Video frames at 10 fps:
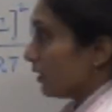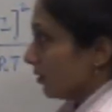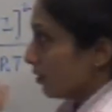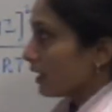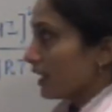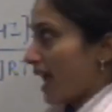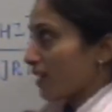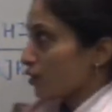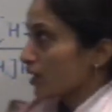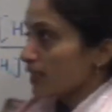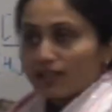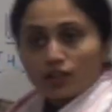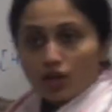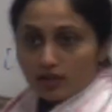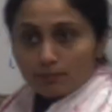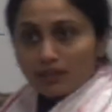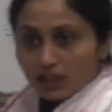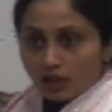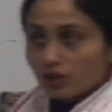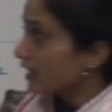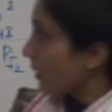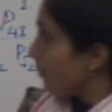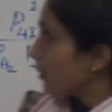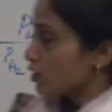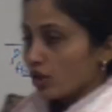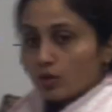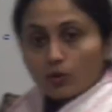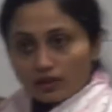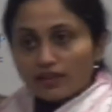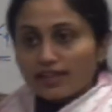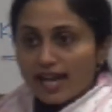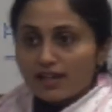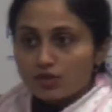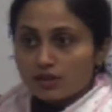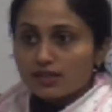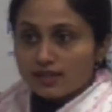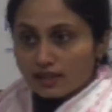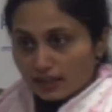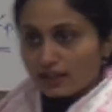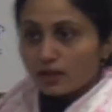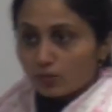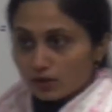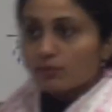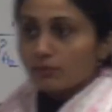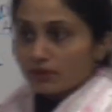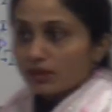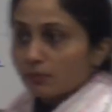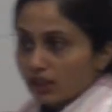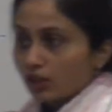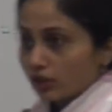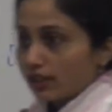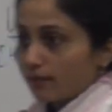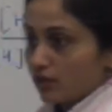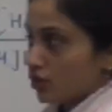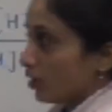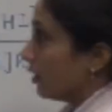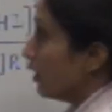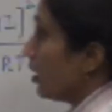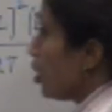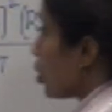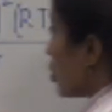reaction is at a particular temperature. All the reactions attain equilibrium at a particular temperature. So